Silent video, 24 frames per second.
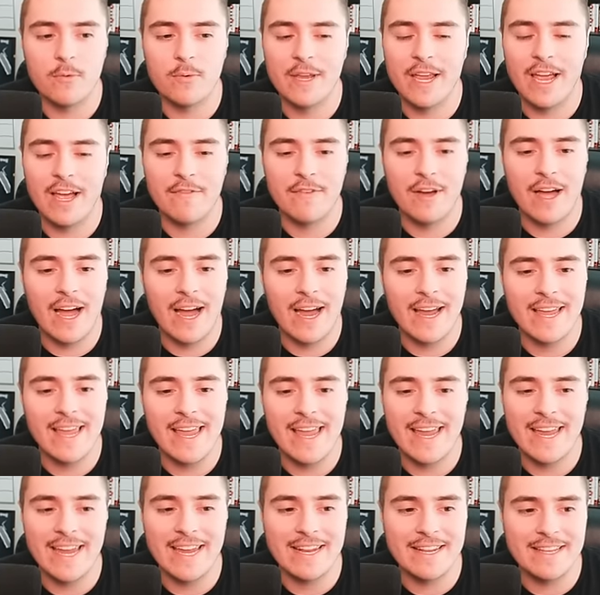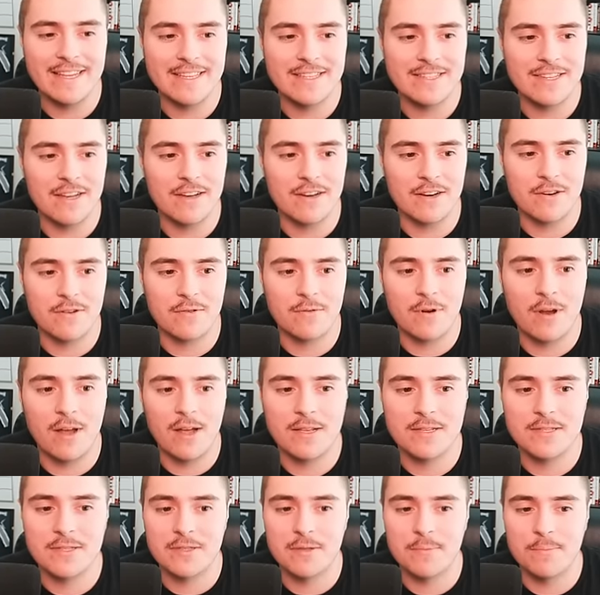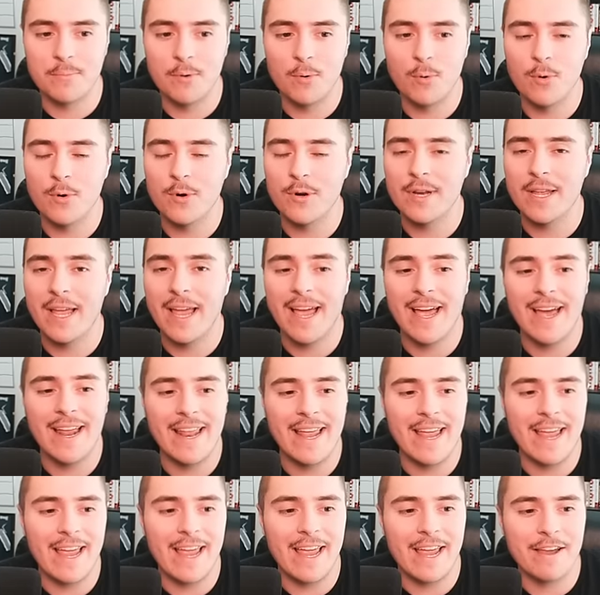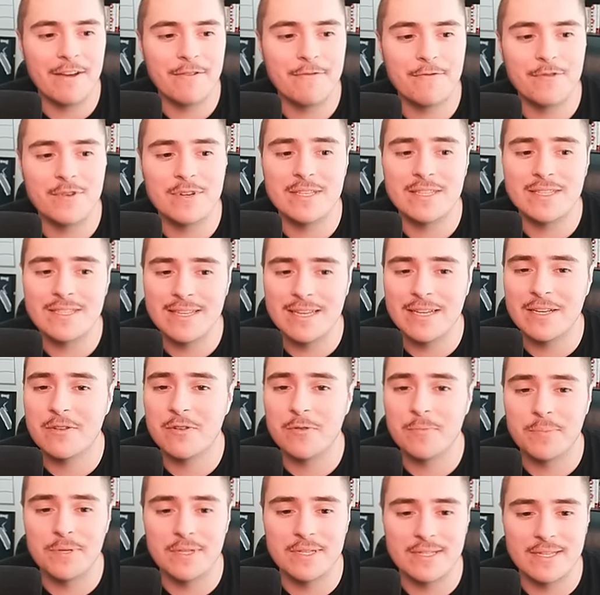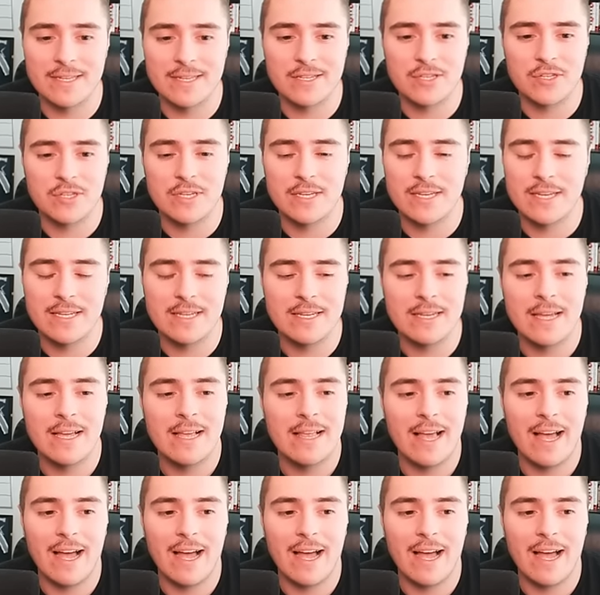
We have high 80s across the board at every single position.